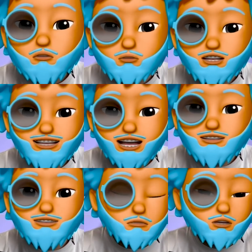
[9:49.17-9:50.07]
We're
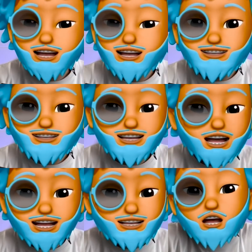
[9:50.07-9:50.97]
safe, we're easy,
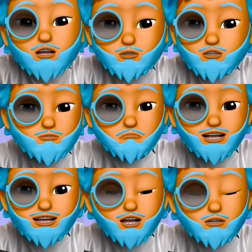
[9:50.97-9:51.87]
and I'm not just
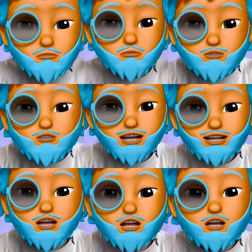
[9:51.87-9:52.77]
bigging it up, we
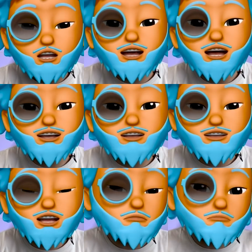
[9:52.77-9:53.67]
really are, okay guys?